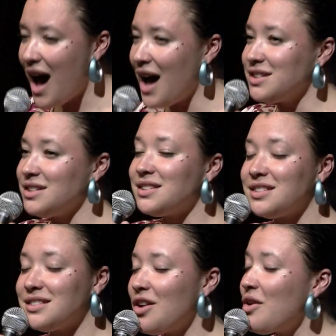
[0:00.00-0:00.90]
I just
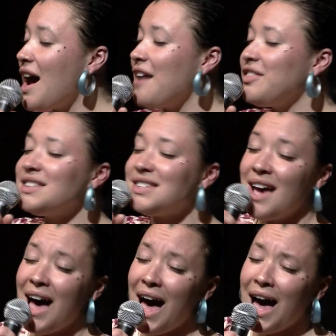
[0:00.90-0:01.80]
don't have the
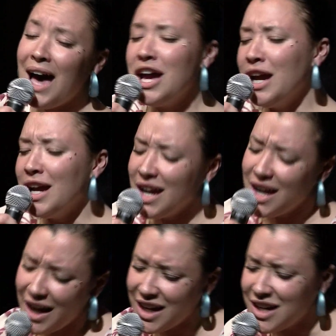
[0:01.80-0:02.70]

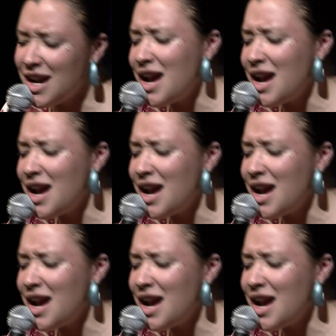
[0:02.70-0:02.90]
time.